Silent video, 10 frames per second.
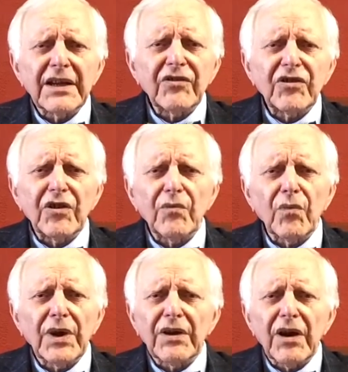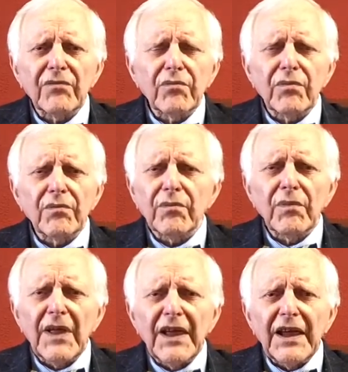incident
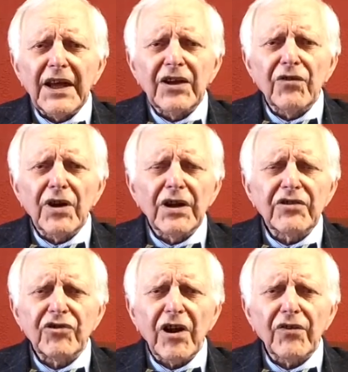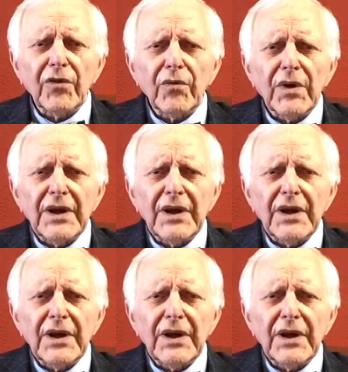in your early childhood?